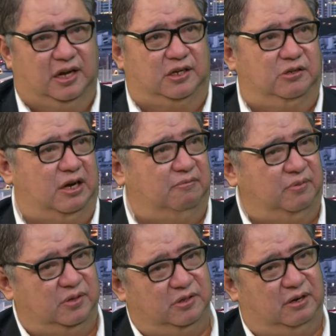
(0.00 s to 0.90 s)
You have
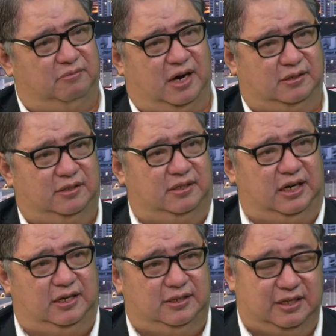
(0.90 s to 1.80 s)
other
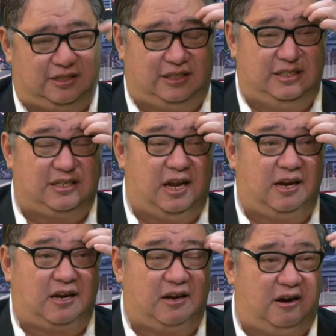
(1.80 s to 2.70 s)
agencies
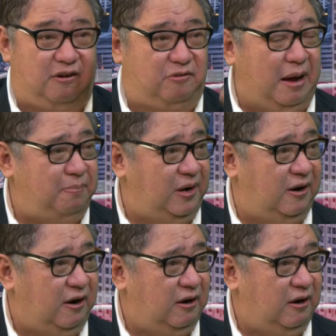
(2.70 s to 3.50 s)
like Rappler,